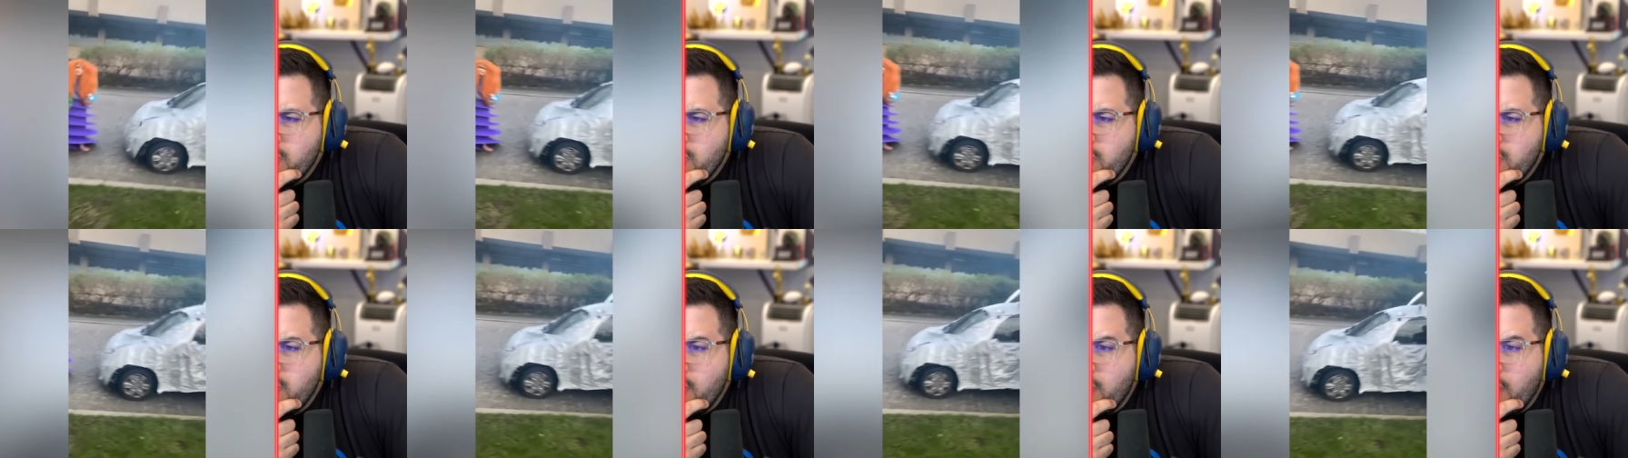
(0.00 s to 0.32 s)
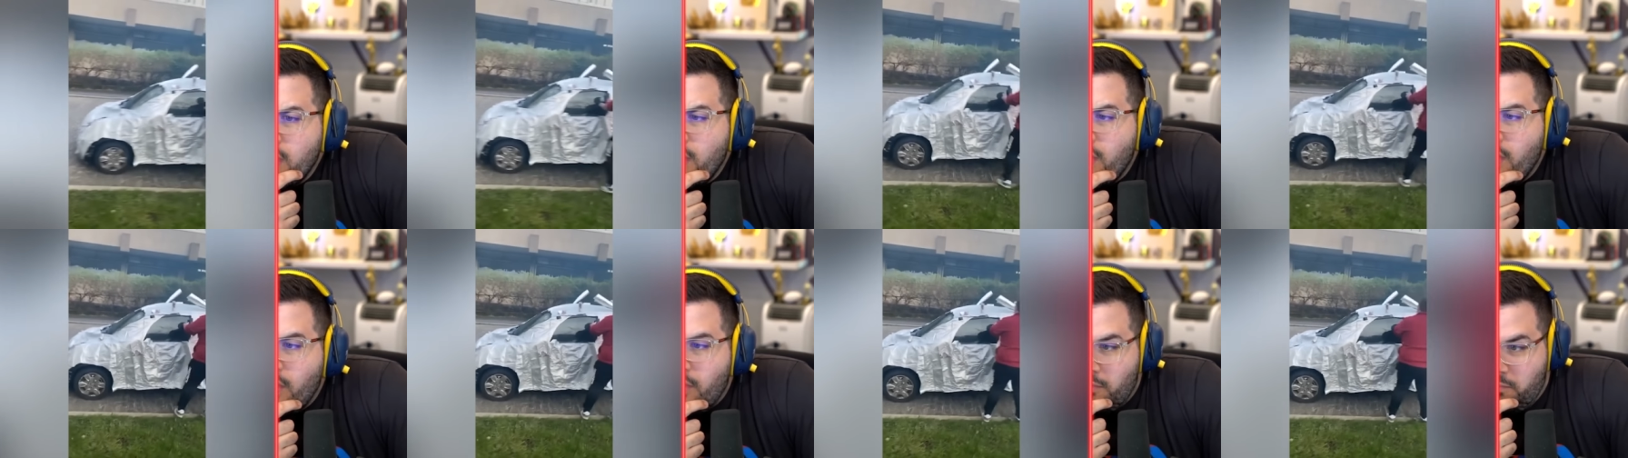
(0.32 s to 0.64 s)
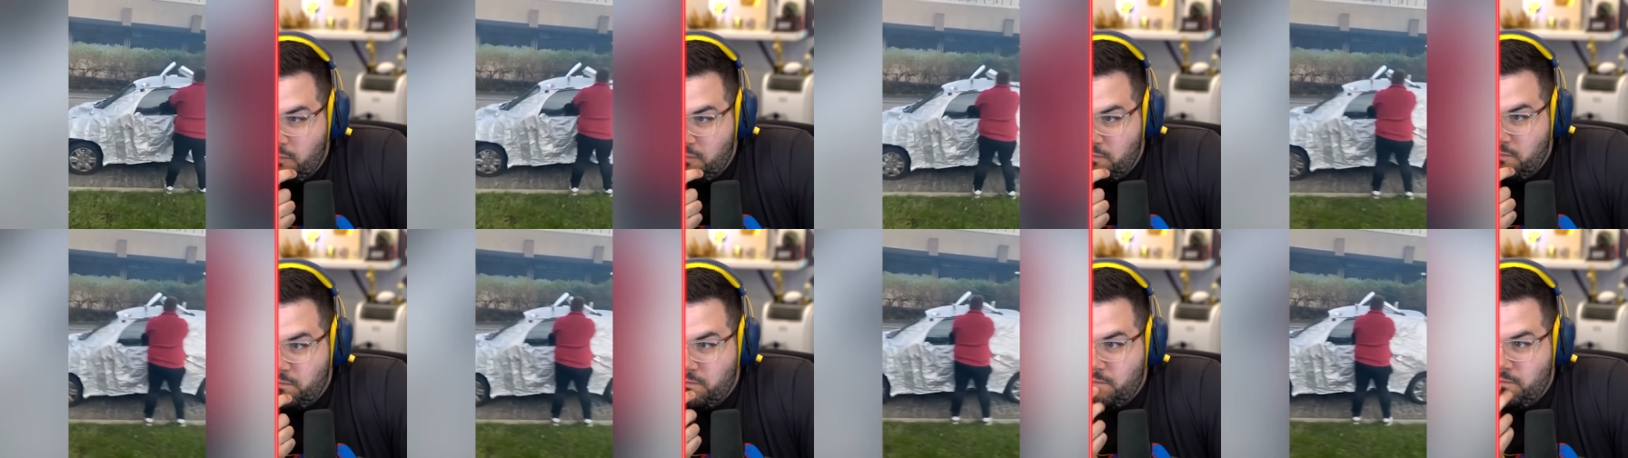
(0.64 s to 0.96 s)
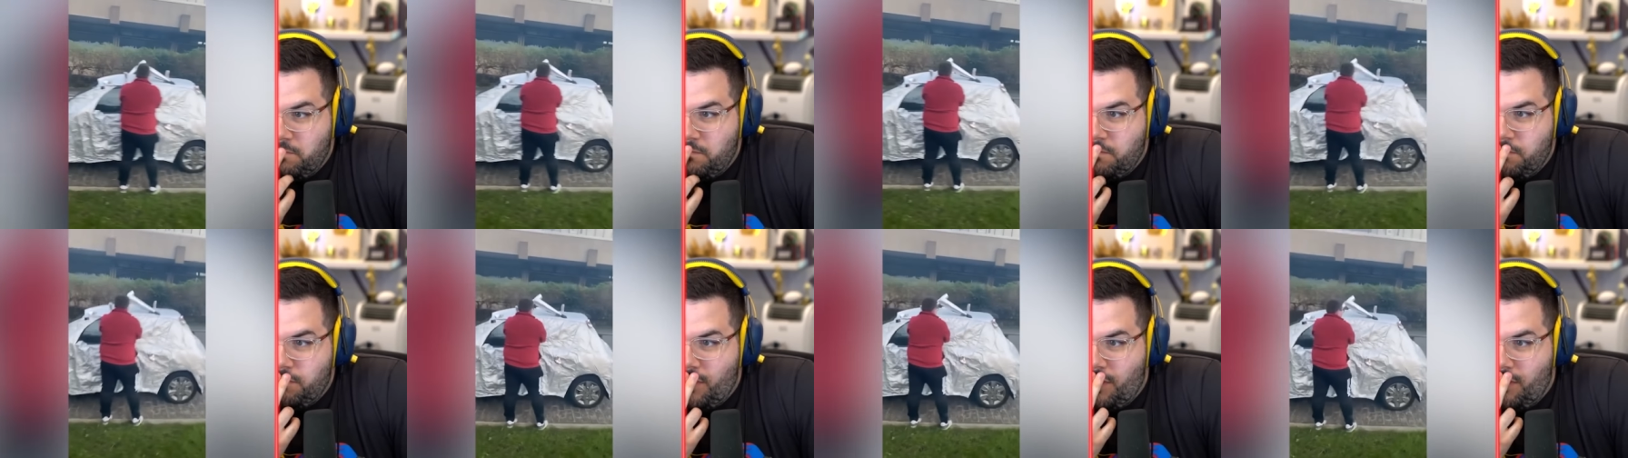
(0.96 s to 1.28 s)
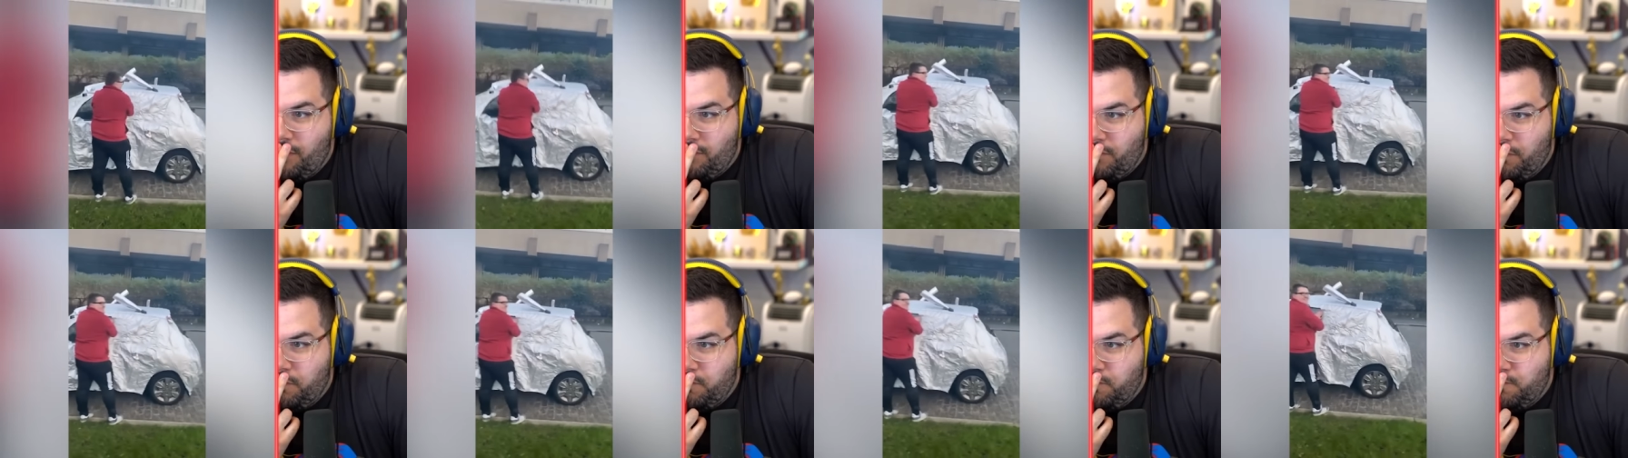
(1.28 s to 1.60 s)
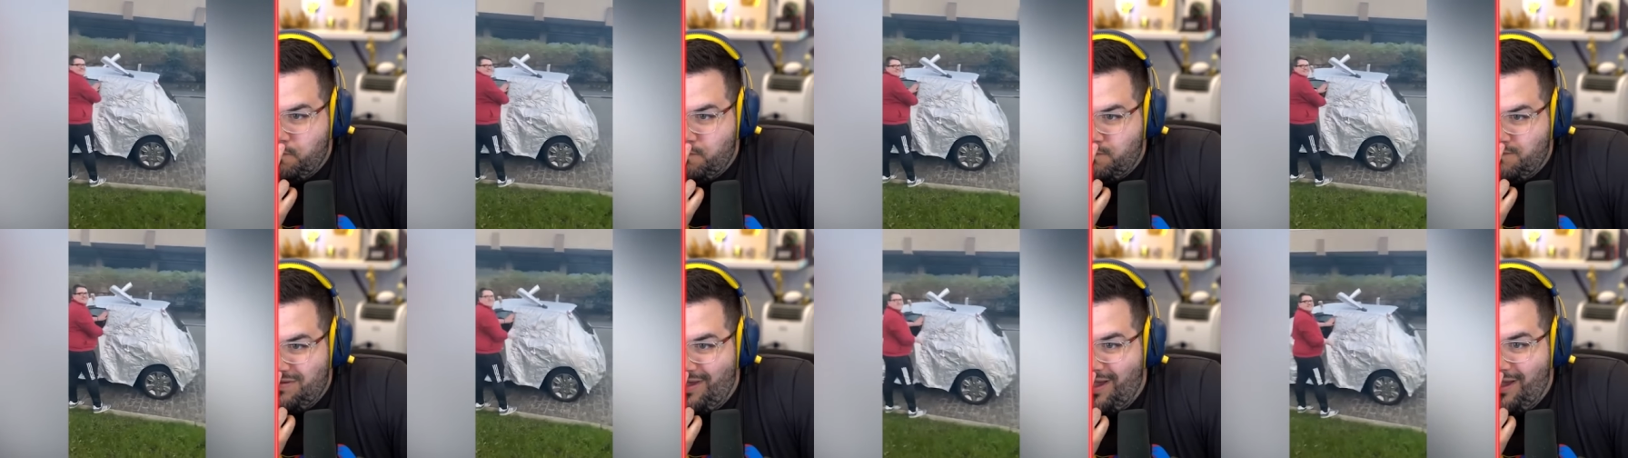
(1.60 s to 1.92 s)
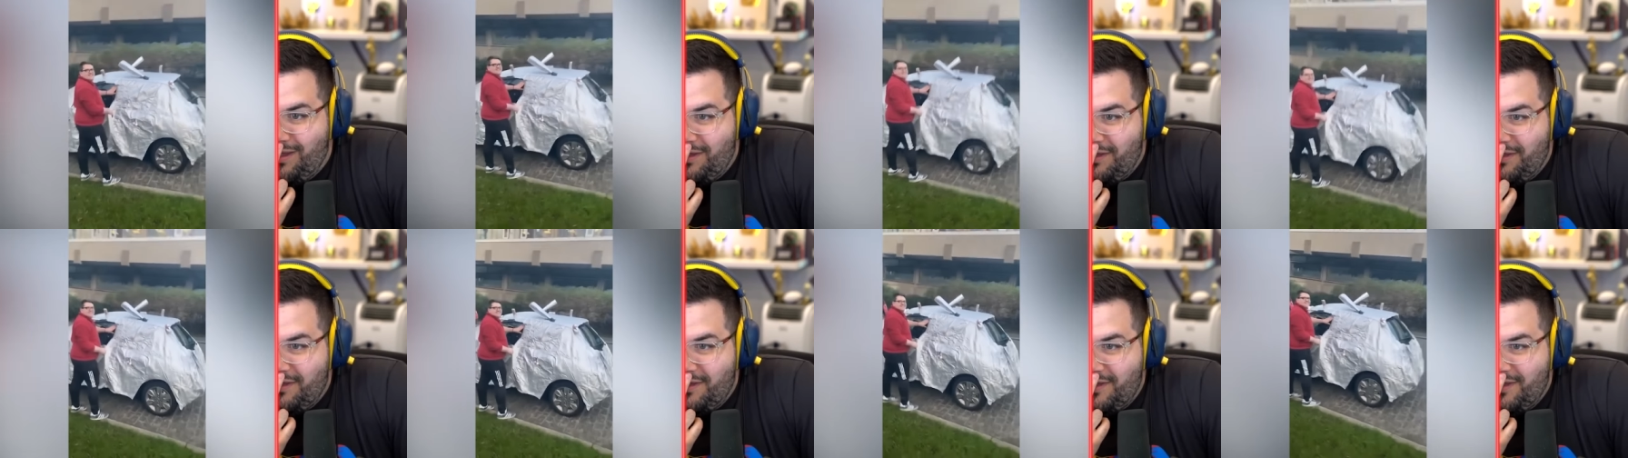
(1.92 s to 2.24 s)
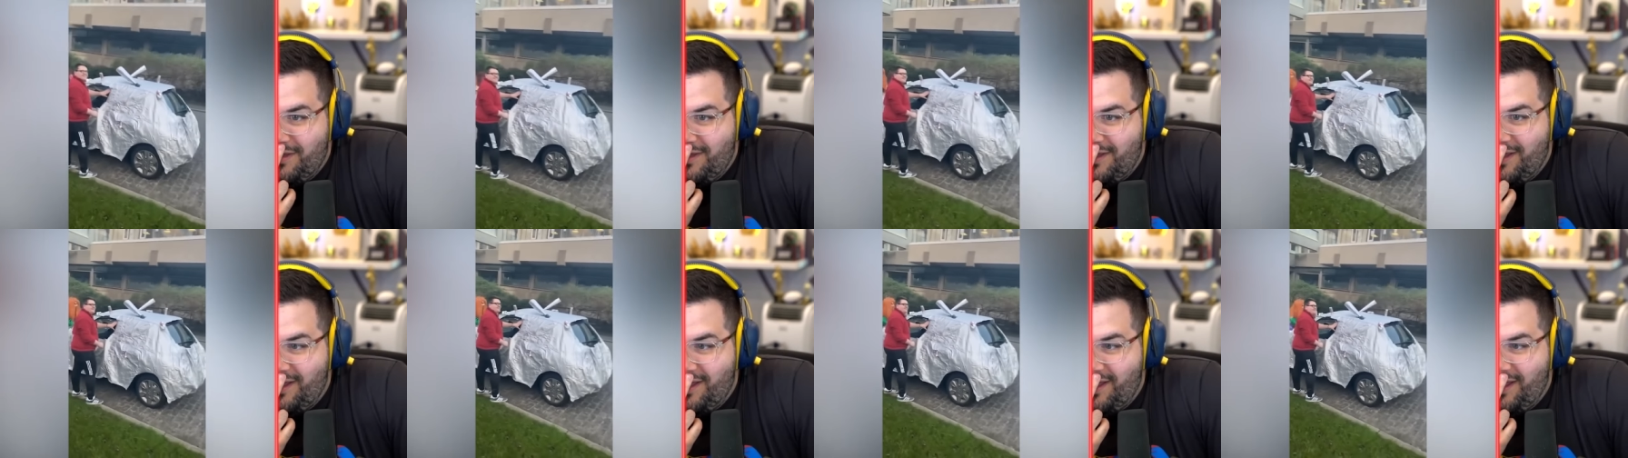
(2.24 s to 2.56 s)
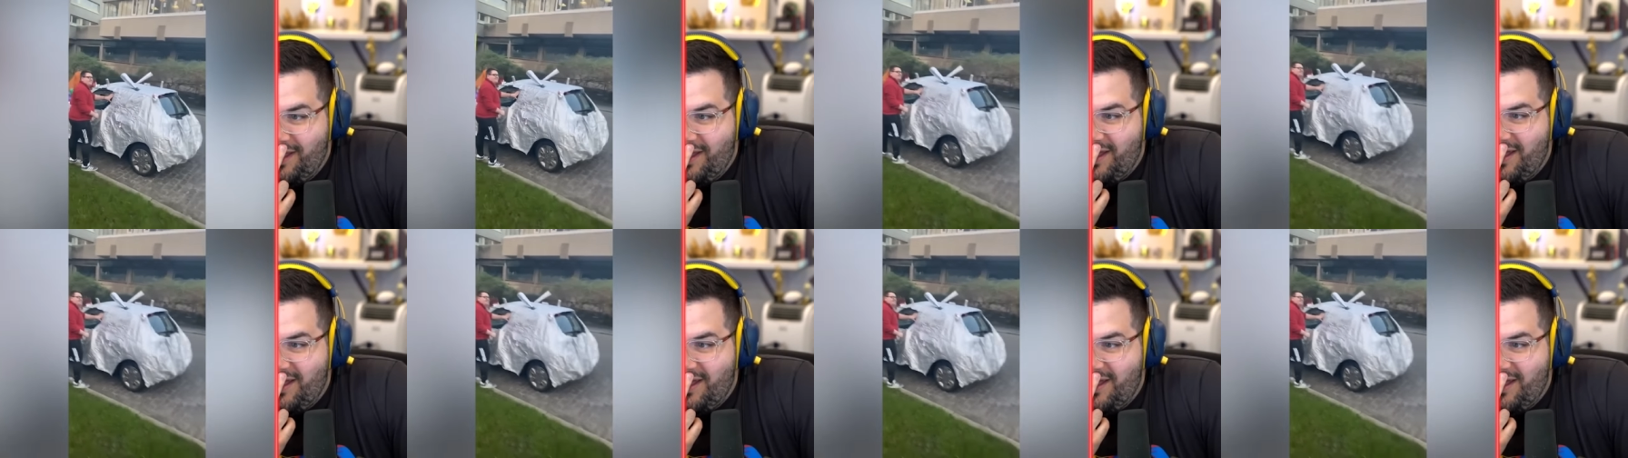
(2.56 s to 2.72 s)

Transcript: Okay, I like it. Picasso. yeah, that